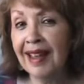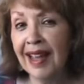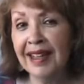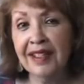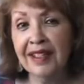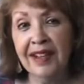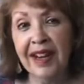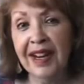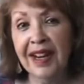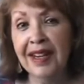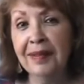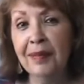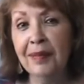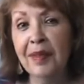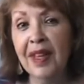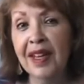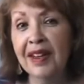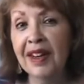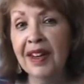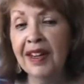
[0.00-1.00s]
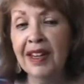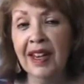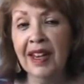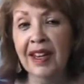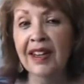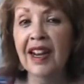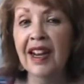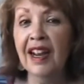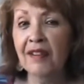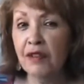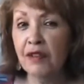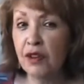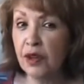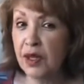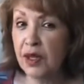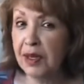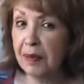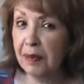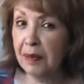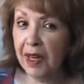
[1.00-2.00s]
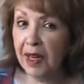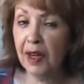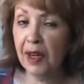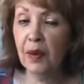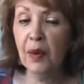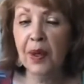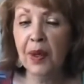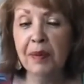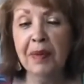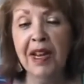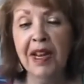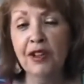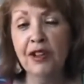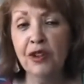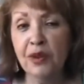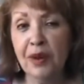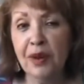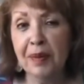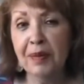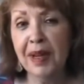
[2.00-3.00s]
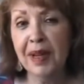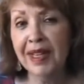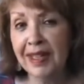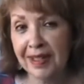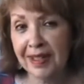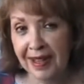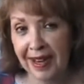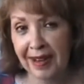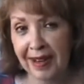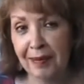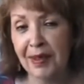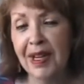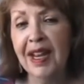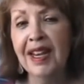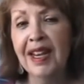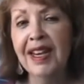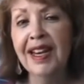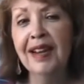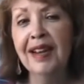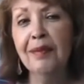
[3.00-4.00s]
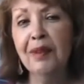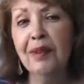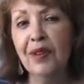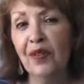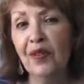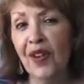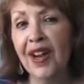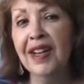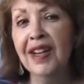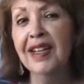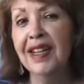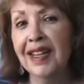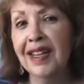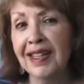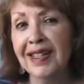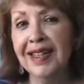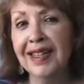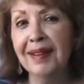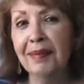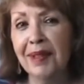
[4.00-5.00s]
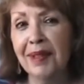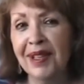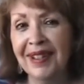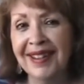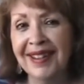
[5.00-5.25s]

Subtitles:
time that, again, after submitting one manuscript many times, it was finally accepted.